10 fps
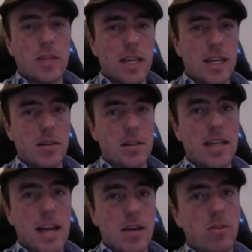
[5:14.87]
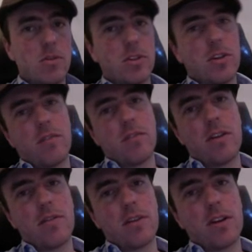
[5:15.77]
Play downloads are not
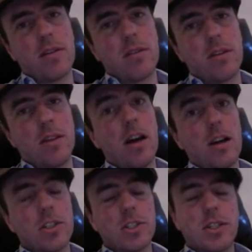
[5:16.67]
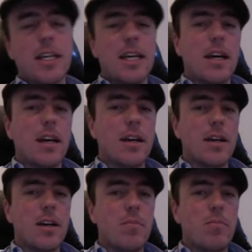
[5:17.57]
very, very large.
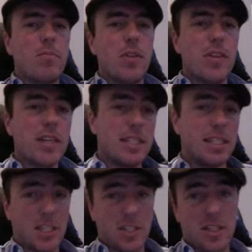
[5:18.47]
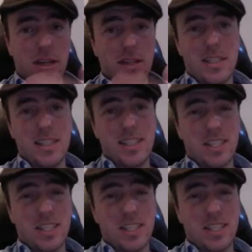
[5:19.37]
Um, but this is actually a, this is